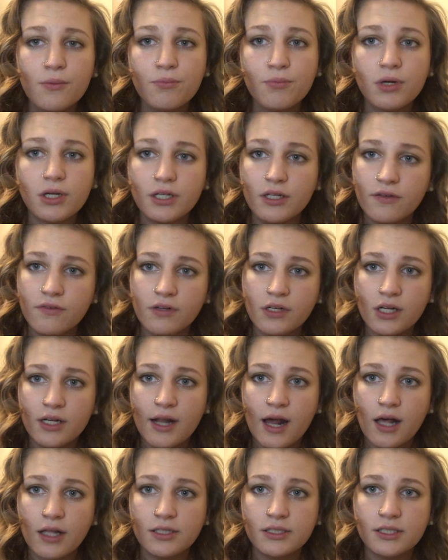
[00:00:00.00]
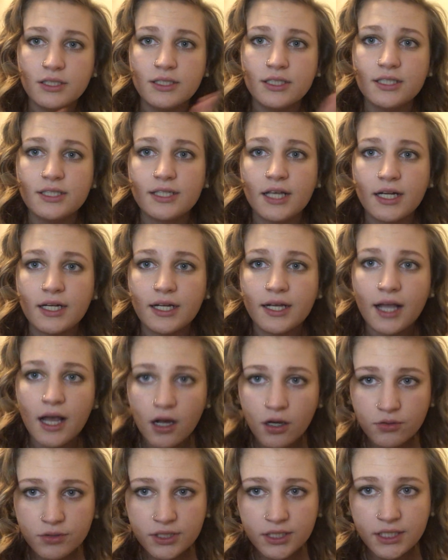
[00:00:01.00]
break-even analysis, is that
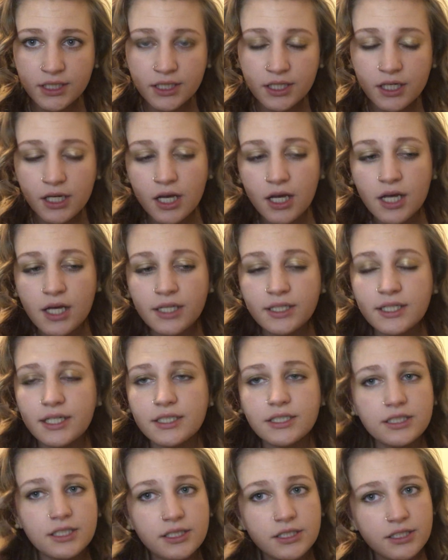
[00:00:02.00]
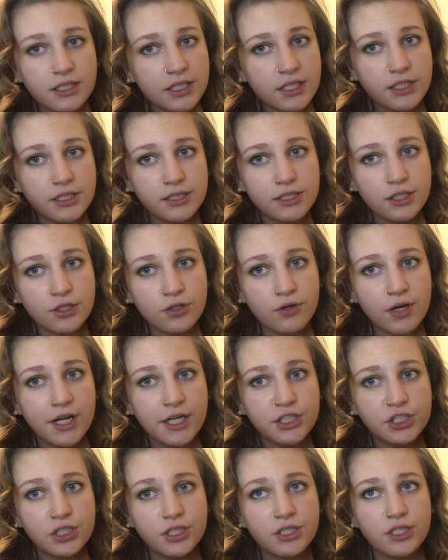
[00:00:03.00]
accounting takes into
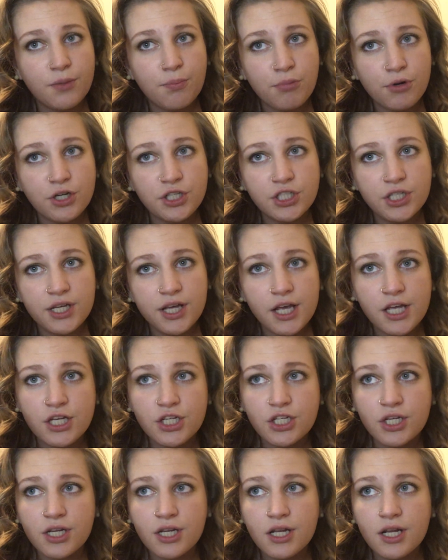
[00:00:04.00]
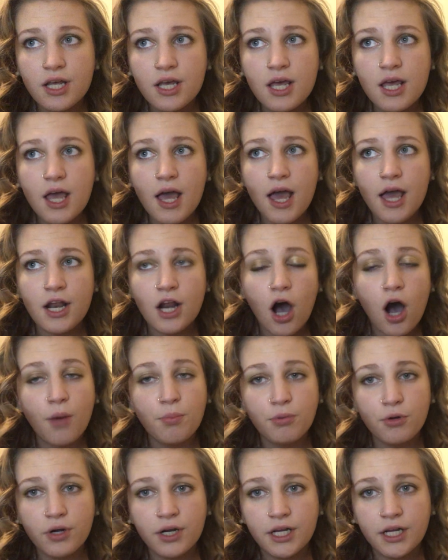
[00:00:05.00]
consideration depreciation and
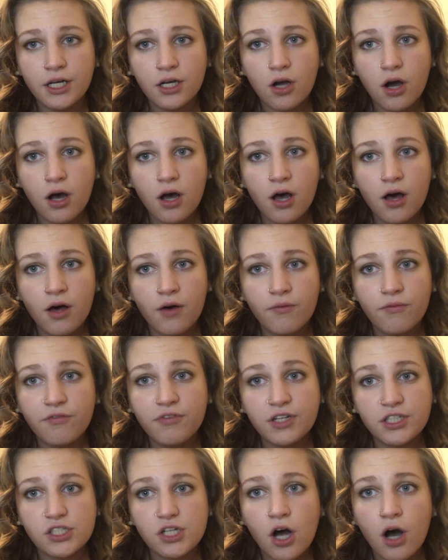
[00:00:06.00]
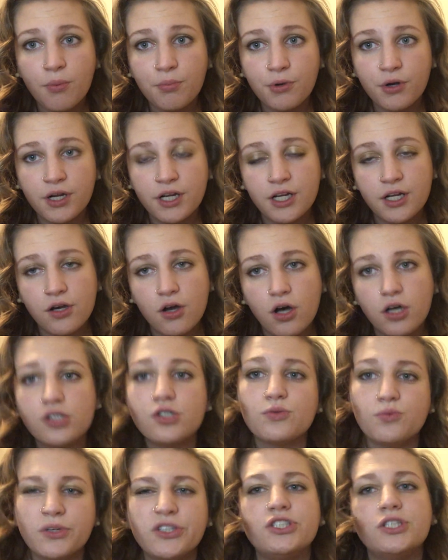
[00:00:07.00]
fixed operating
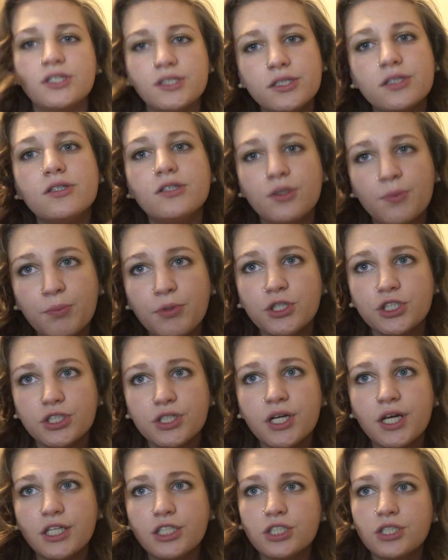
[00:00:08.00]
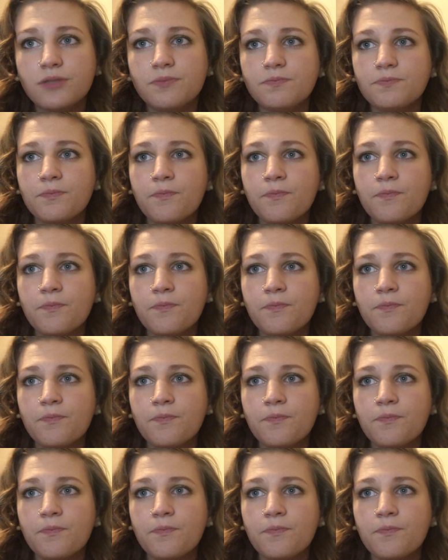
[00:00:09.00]
cost, which is depreciation.